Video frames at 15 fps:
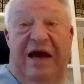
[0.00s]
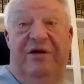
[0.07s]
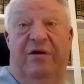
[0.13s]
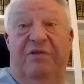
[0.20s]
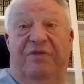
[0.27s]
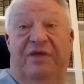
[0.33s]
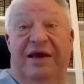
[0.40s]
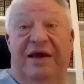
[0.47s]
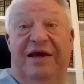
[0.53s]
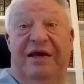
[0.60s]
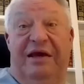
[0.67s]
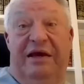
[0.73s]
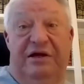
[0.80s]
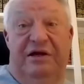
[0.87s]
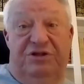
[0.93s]
I don't think
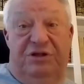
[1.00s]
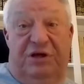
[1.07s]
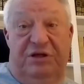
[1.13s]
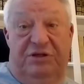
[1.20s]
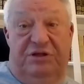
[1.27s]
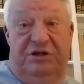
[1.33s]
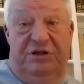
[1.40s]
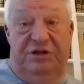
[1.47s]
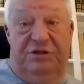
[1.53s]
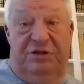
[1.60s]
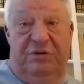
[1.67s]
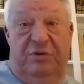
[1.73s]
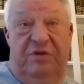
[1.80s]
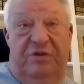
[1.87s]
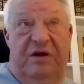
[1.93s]
it is
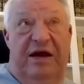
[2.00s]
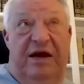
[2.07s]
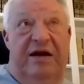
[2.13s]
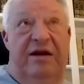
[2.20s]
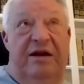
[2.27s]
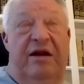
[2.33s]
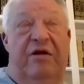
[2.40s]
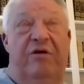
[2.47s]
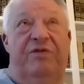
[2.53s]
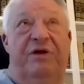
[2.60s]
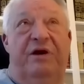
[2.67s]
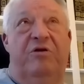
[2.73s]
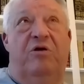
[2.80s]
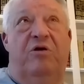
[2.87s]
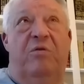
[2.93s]
consistent with that. I don't
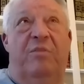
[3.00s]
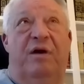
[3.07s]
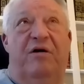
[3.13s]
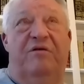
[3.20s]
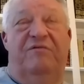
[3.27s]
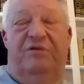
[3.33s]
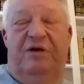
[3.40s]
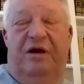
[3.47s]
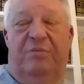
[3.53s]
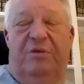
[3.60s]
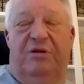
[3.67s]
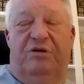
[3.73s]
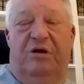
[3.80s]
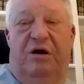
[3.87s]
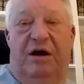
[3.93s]
think no amount of
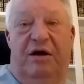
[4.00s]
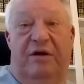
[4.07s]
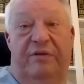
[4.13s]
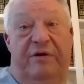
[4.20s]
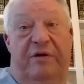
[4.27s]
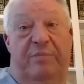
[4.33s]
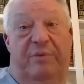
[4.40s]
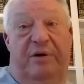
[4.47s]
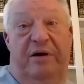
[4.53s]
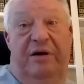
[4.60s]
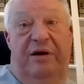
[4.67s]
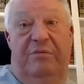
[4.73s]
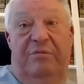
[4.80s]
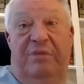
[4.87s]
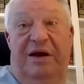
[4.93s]
double talk on their
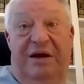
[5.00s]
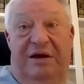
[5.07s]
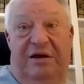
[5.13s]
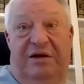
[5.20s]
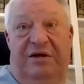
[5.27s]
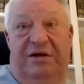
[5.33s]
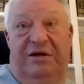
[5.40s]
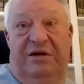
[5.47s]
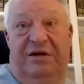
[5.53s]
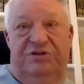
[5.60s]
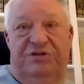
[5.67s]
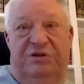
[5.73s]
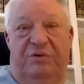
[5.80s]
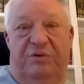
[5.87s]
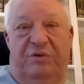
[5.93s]
part can make it
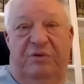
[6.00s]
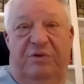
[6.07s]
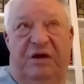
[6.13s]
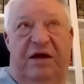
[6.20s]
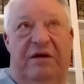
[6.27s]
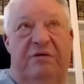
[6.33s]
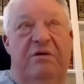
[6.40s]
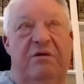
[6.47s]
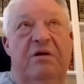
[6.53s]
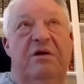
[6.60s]
consistent with that.